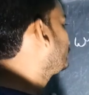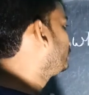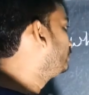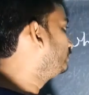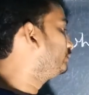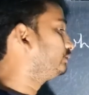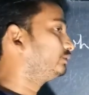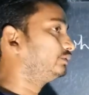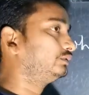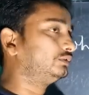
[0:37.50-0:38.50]
so
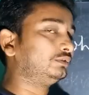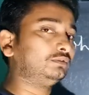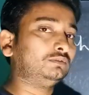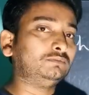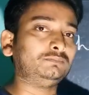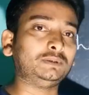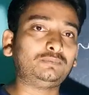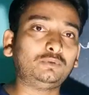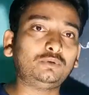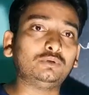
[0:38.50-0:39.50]

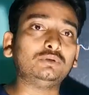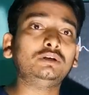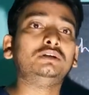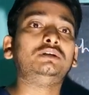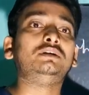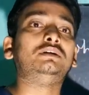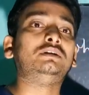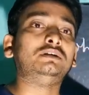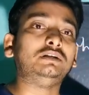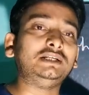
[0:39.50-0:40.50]
before
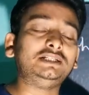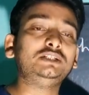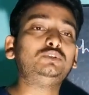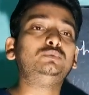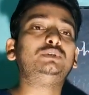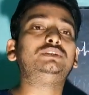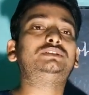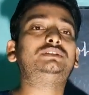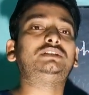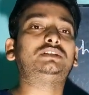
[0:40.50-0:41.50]
leading
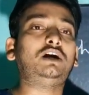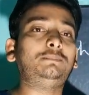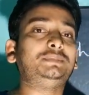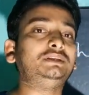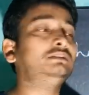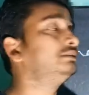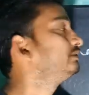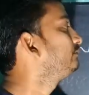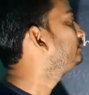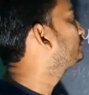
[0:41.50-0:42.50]
towards the topic,
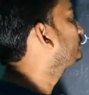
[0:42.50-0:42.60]
we